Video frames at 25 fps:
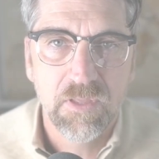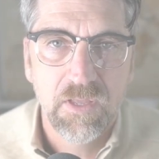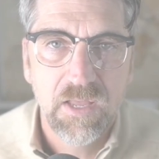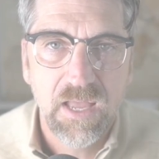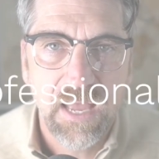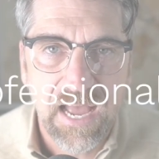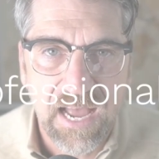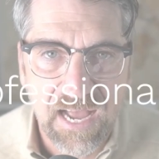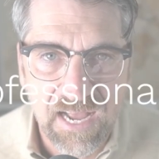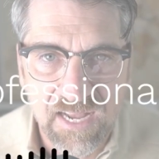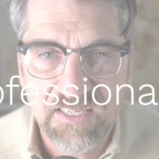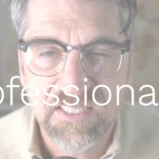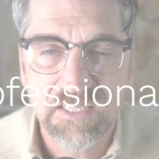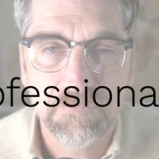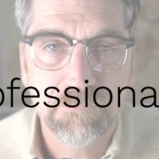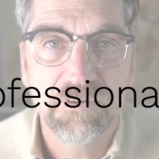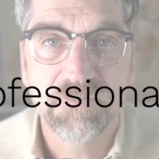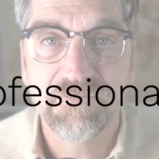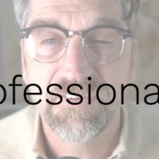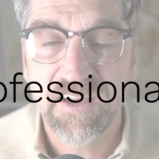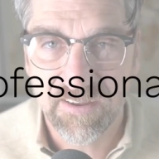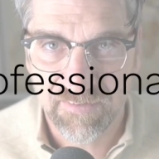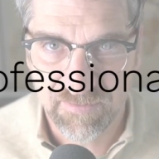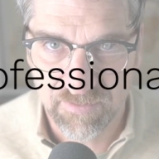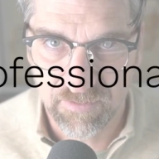As a
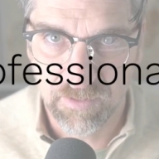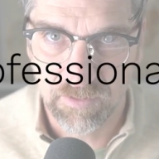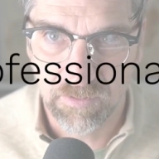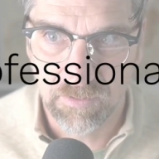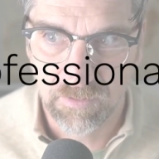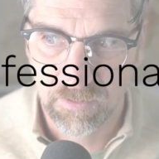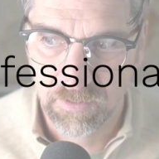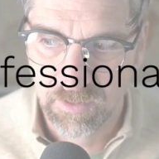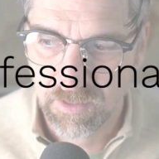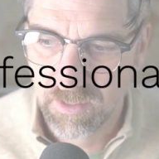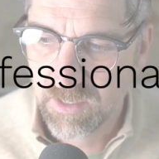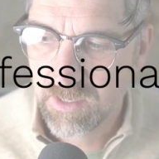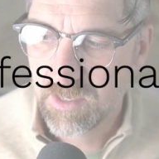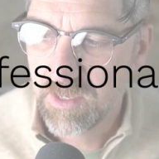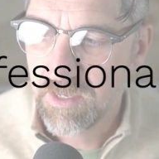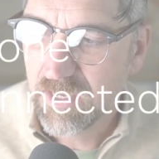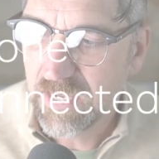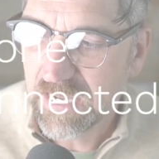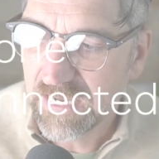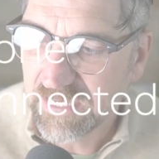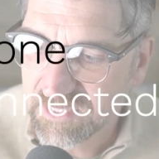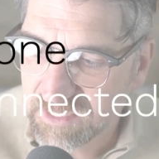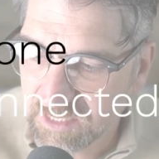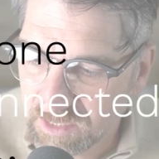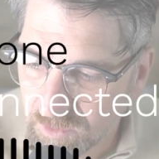professional,
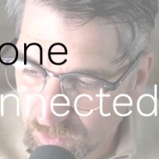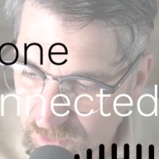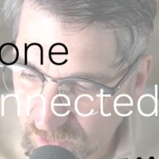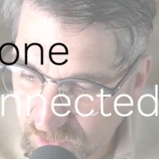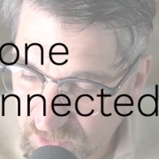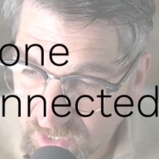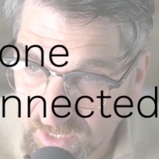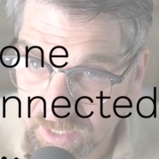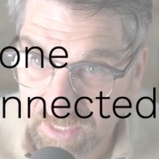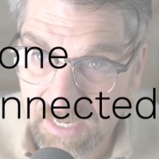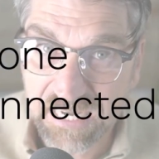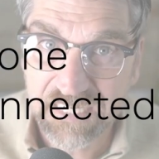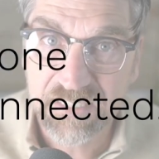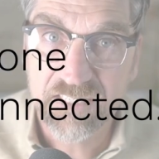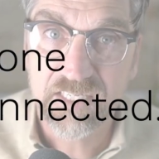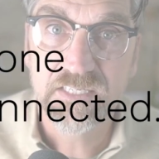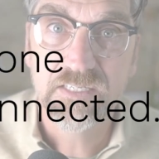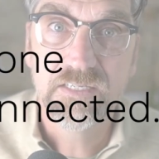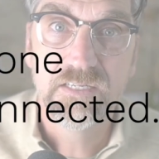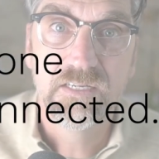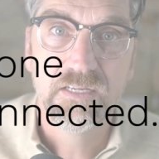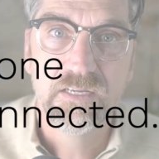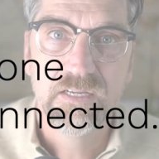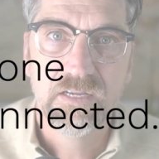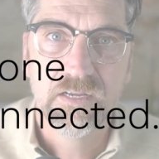as someone who's connected
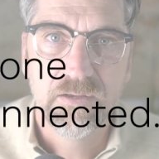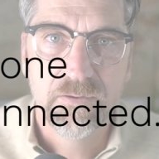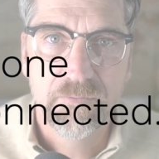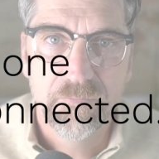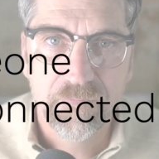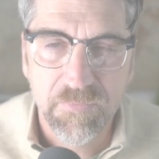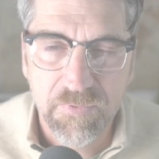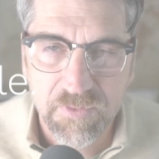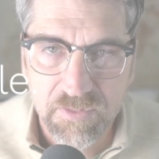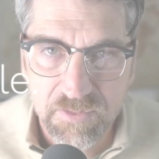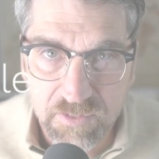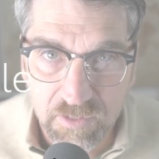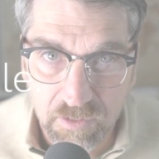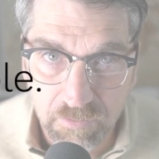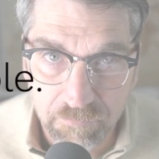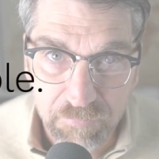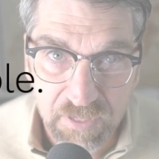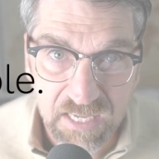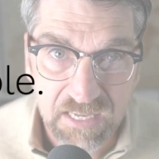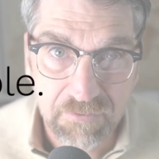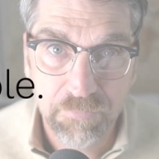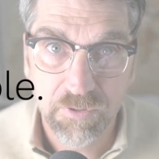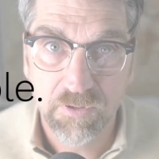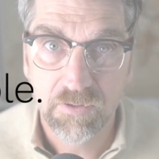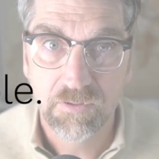to a
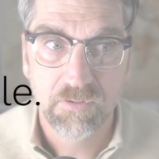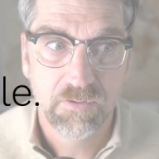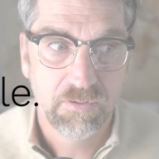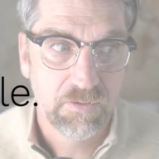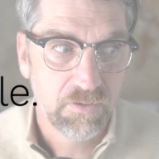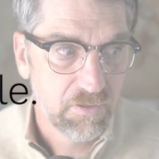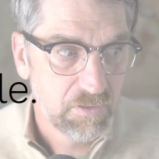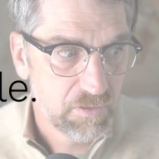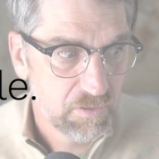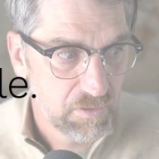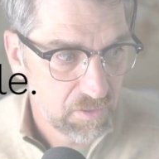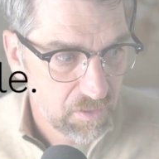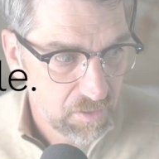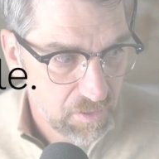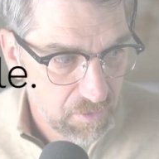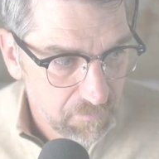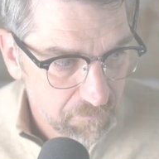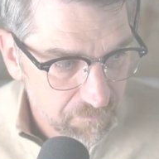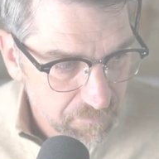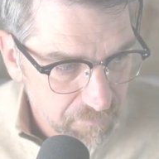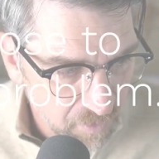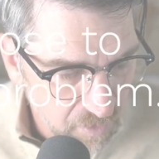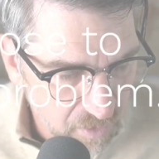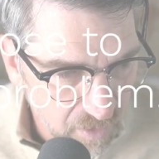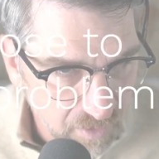people
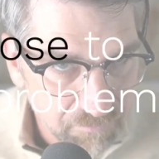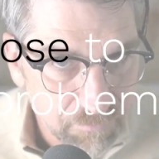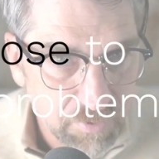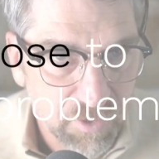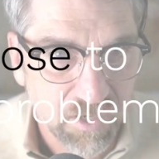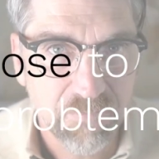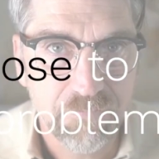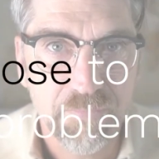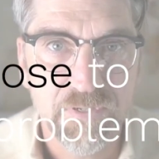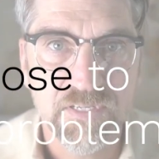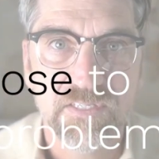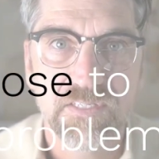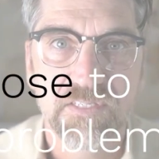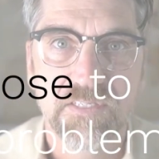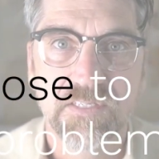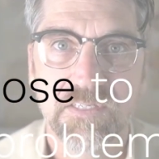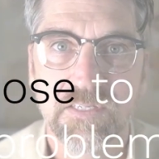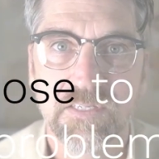on purpose